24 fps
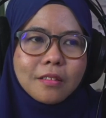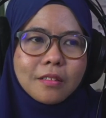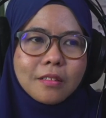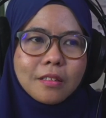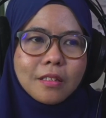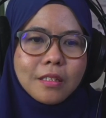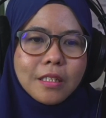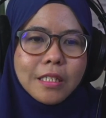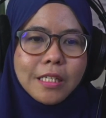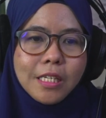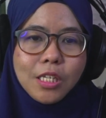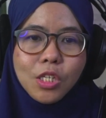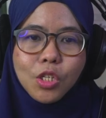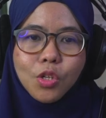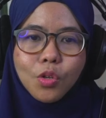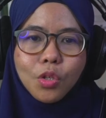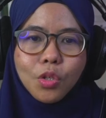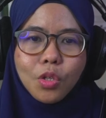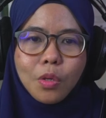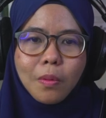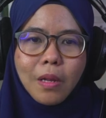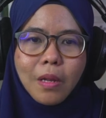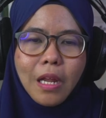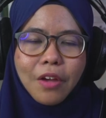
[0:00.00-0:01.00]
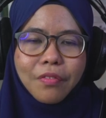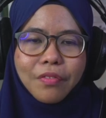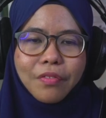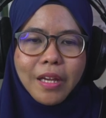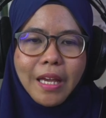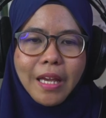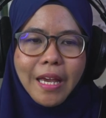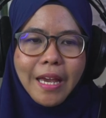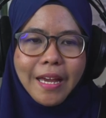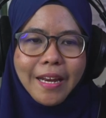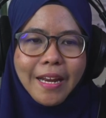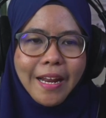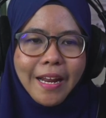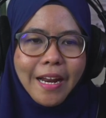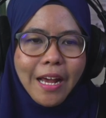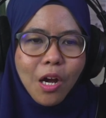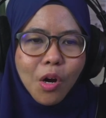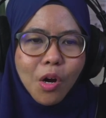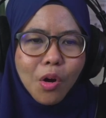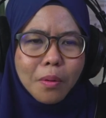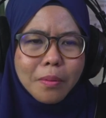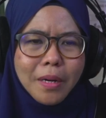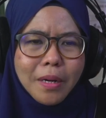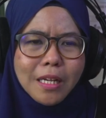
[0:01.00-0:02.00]
this YouTube live again, and
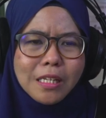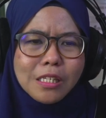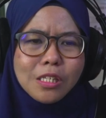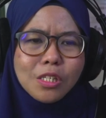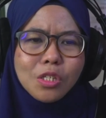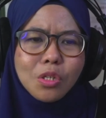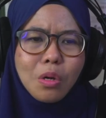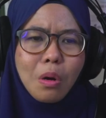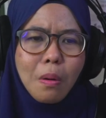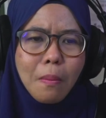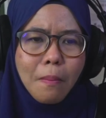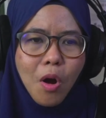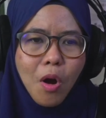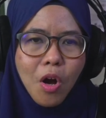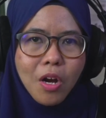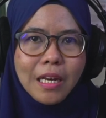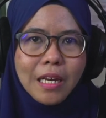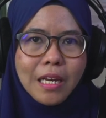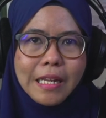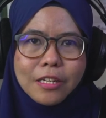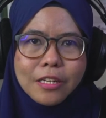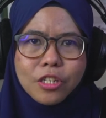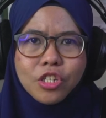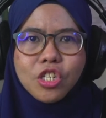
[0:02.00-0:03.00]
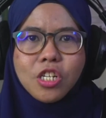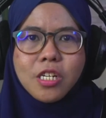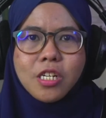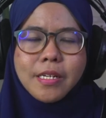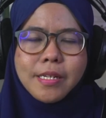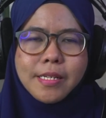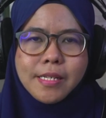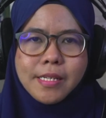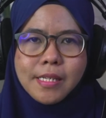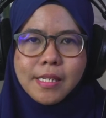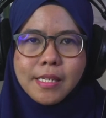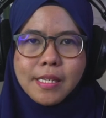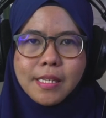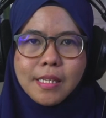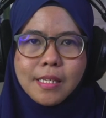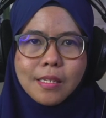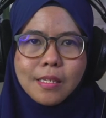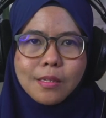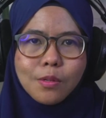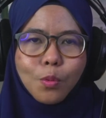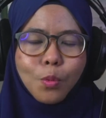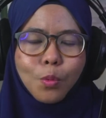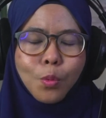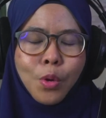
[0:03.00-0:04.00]
I hope there's no more
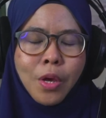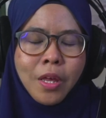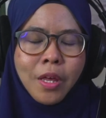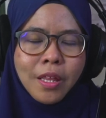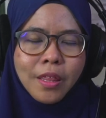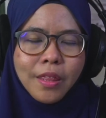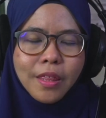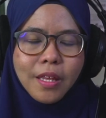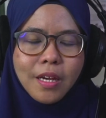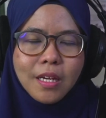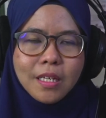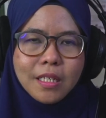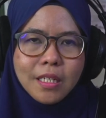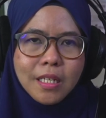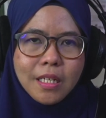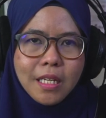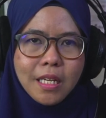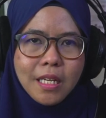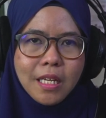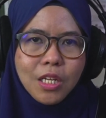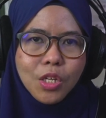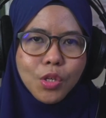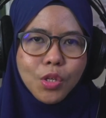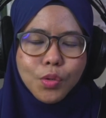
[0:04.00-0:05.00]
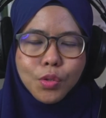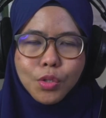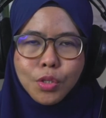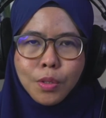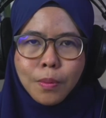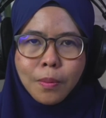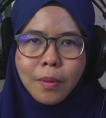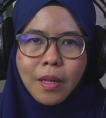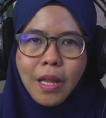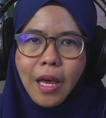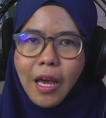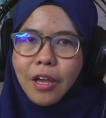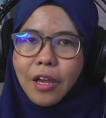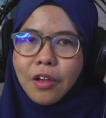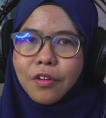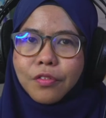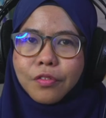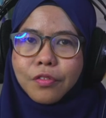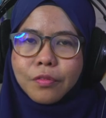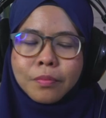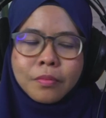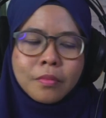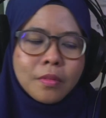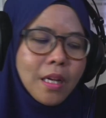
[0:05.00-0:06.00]
glitches with the YouTube
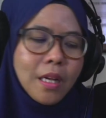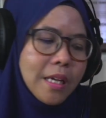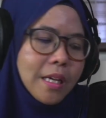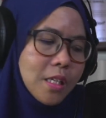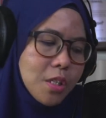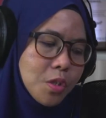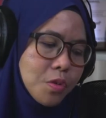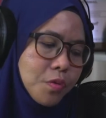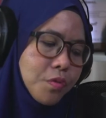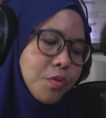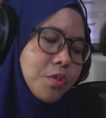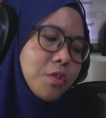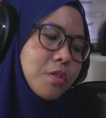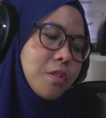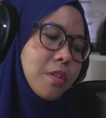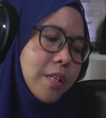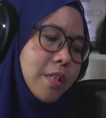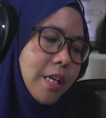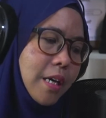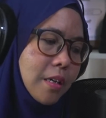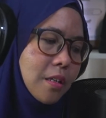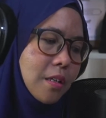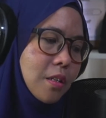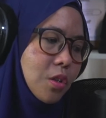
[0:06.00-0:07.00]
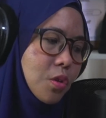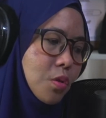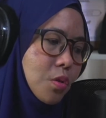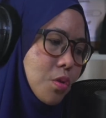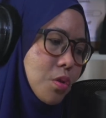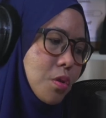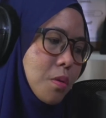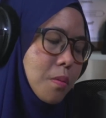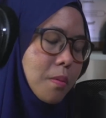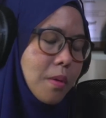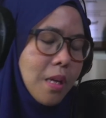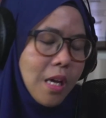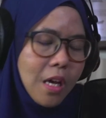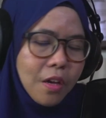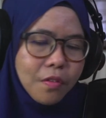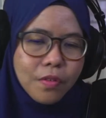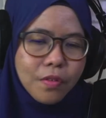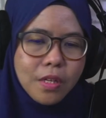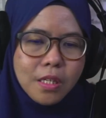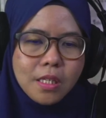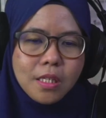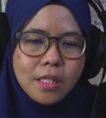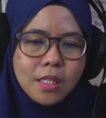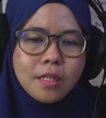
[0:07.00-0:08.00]
live. I just feel that YouTube live
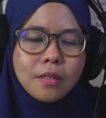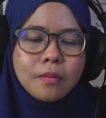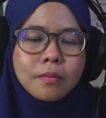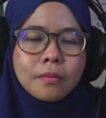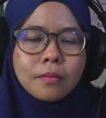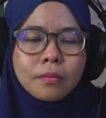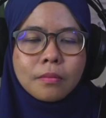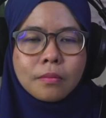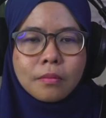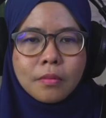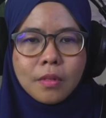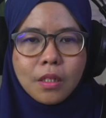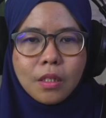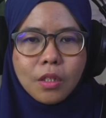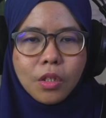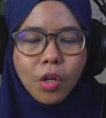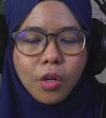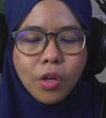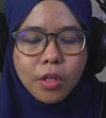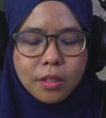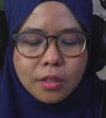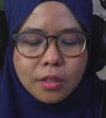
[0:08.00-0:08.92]
is not